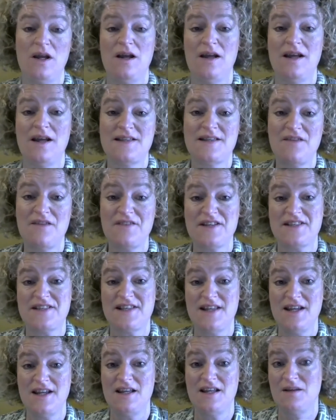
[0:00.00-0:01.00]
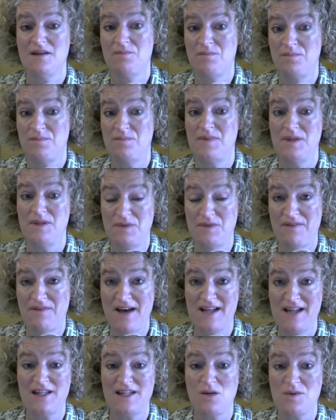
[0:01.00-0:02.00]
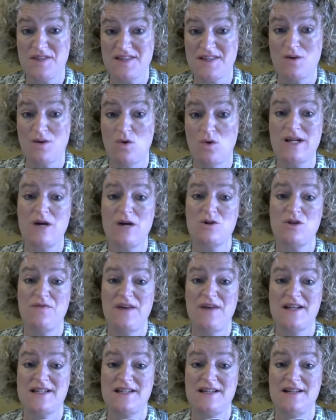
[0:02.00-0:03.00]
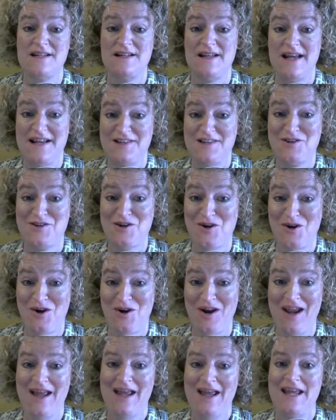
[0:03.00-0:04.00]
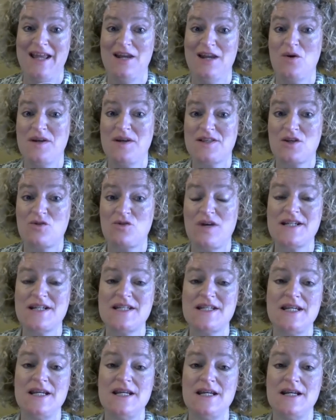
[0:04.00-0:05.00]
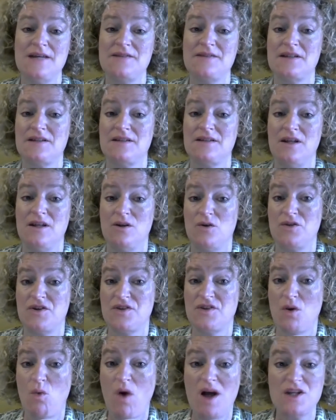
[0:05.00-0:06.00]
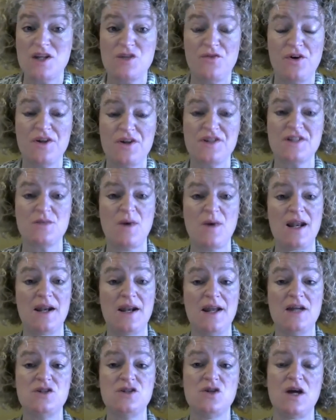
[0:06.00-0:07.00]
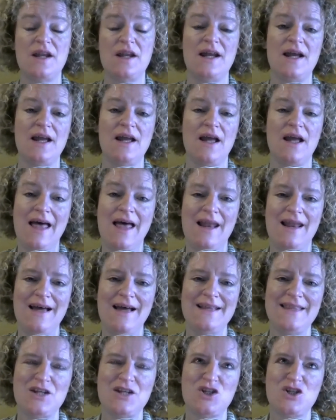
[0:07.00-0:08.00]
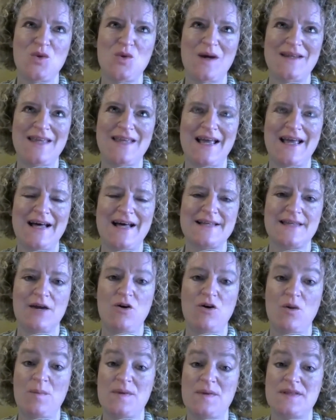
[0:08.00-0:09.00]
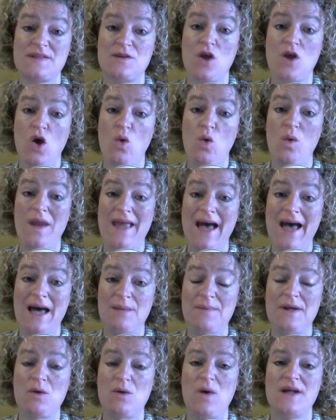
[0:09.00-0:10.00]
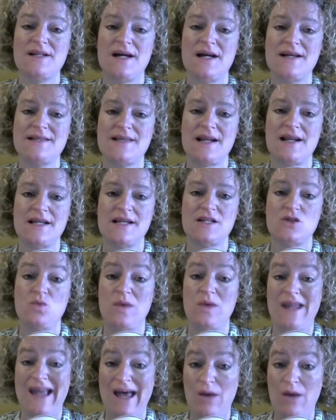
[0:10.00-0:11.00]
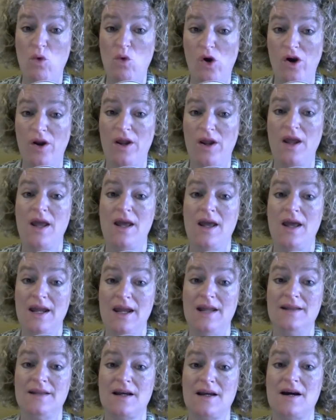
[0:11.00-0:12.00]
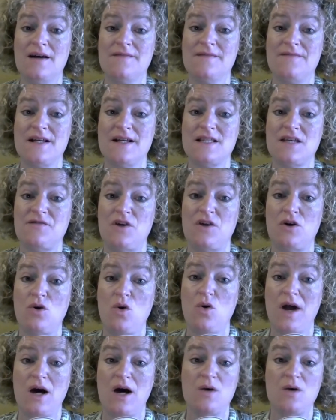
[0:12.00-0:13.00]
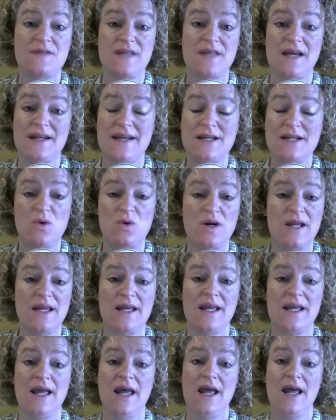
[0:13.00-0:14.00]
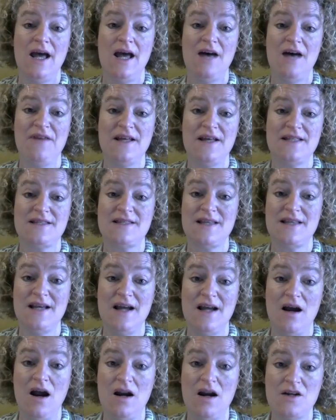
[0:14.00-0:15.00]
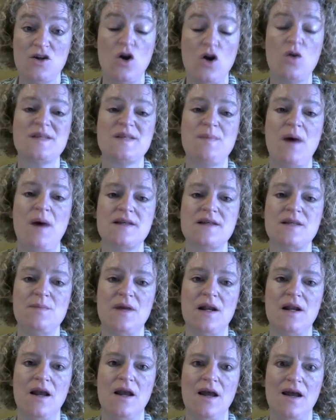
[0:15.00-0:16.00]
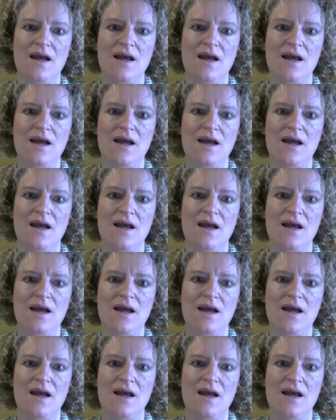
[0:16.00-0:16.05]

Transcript: it's obviously the fact that it was a sold out event last year, is credity, and that there's a want for it as well. And I like that too. I think as therapists we can be quite isolated. We can work in the confines of our own house, and networking events aren't always possible,